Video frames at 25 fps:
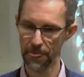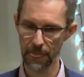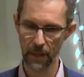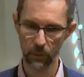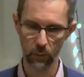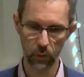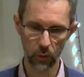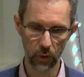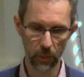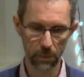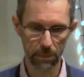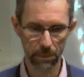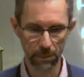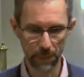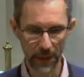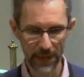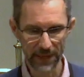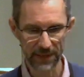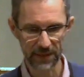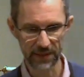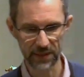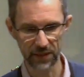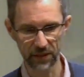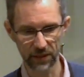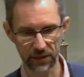Well, the
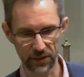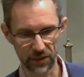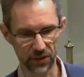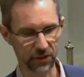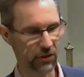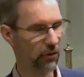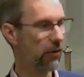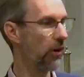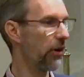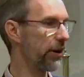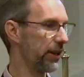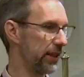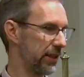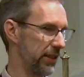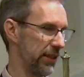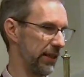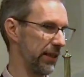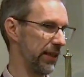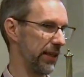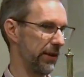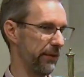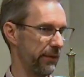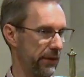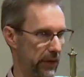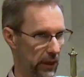best answer I can
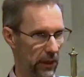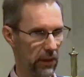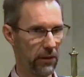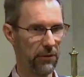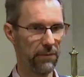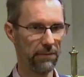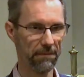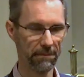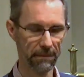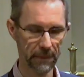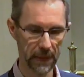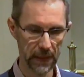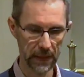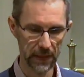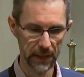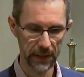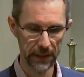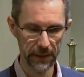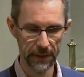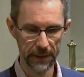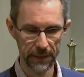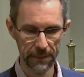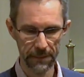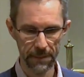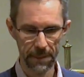give you
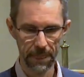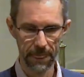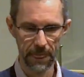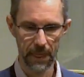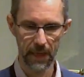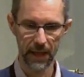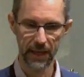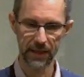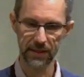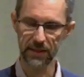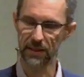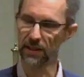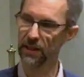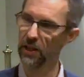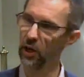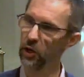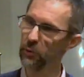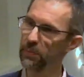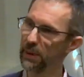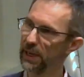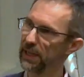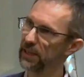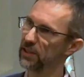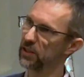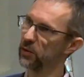is to go
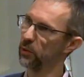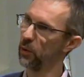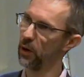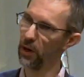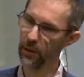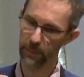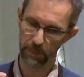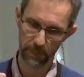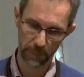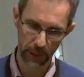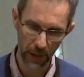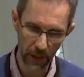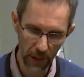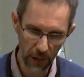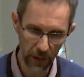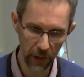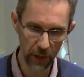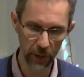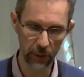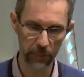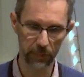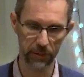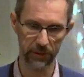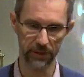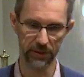back to our
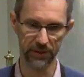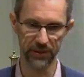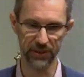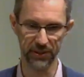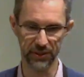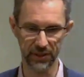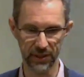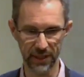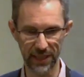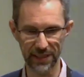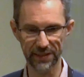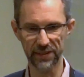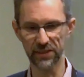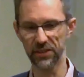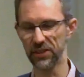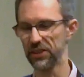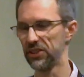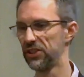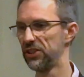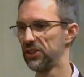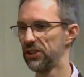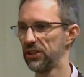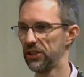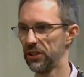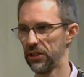purpose as a
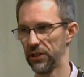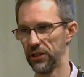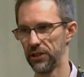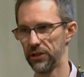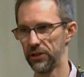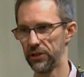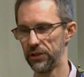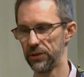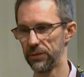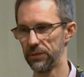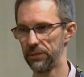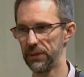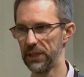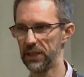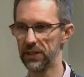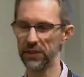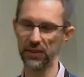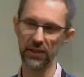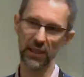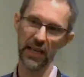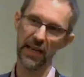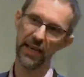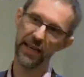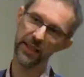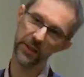church,
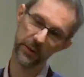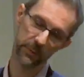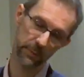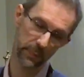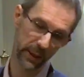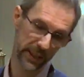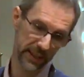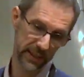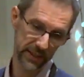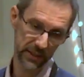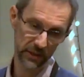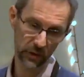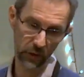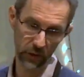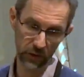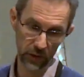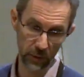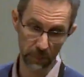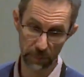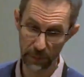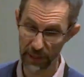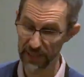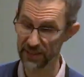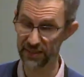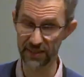because it's based on the
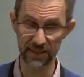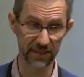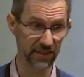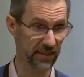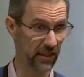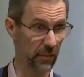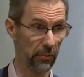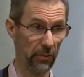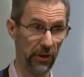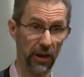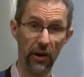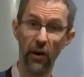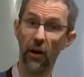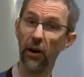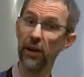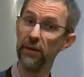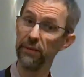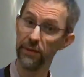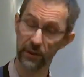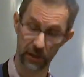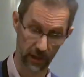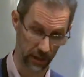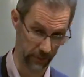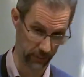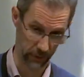best summary
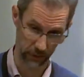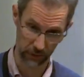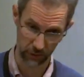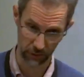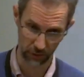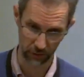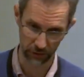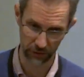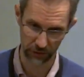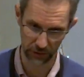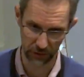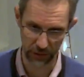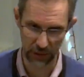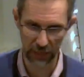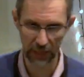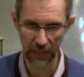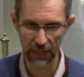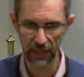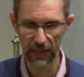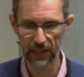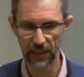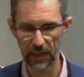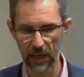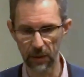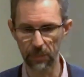I've come across
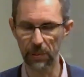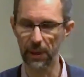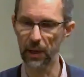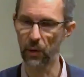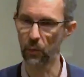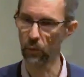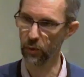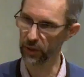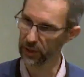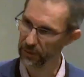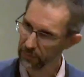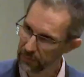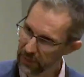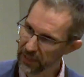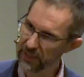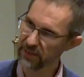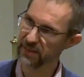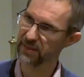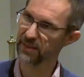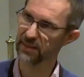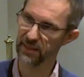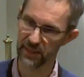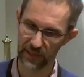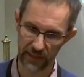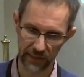about what it
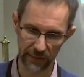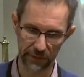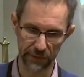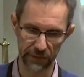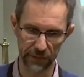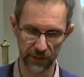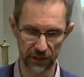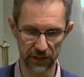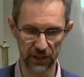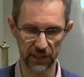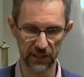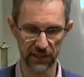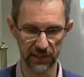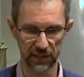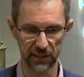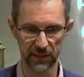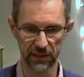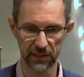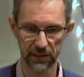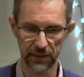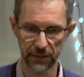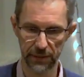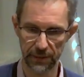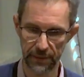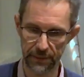means to live for
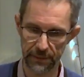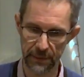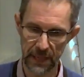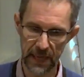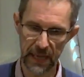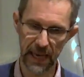Jesus.